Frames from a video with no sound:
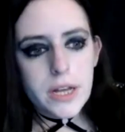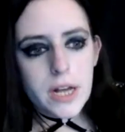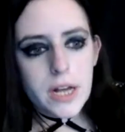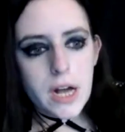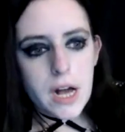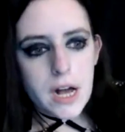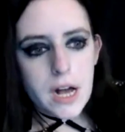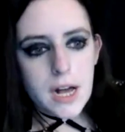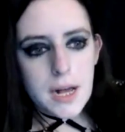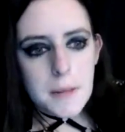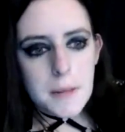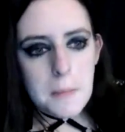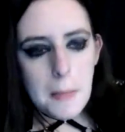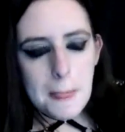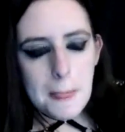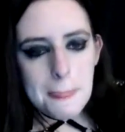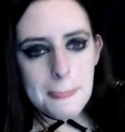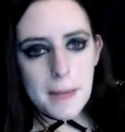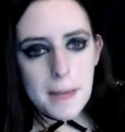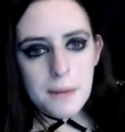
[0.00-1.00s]

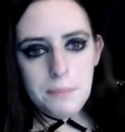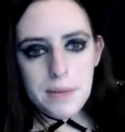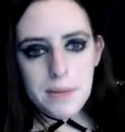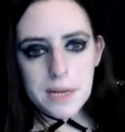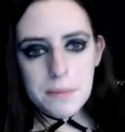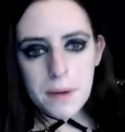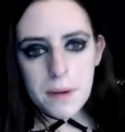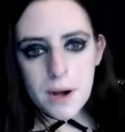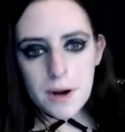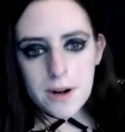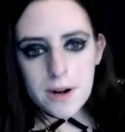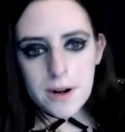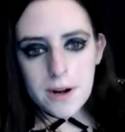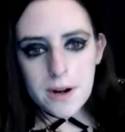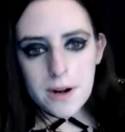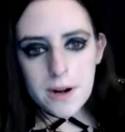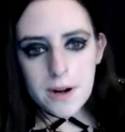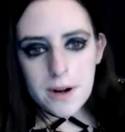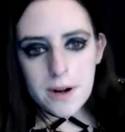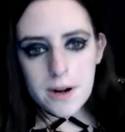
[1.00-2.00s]
a big part
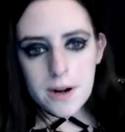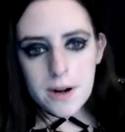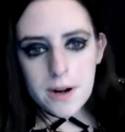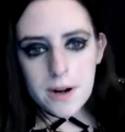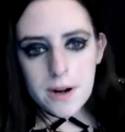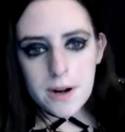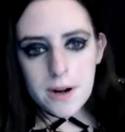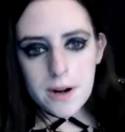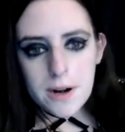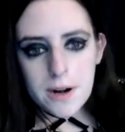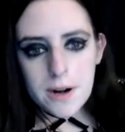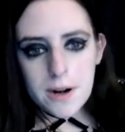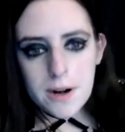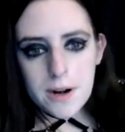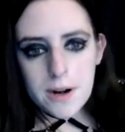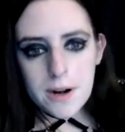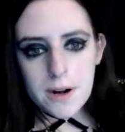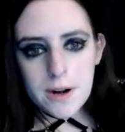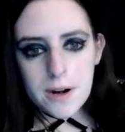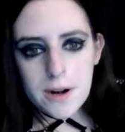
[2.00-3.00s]
of
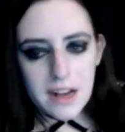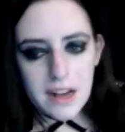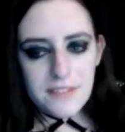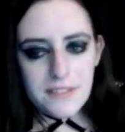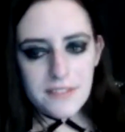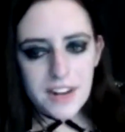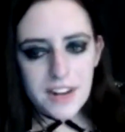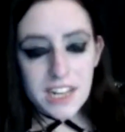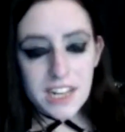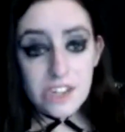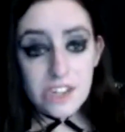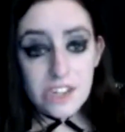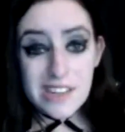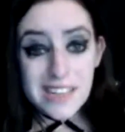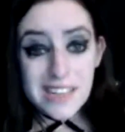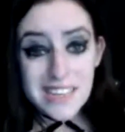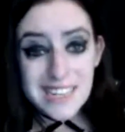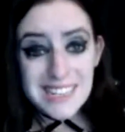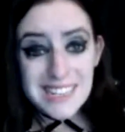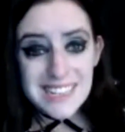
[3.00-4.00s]
the financial
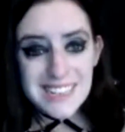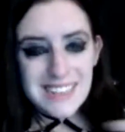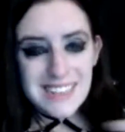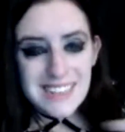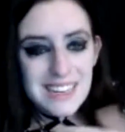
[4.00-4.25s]
hit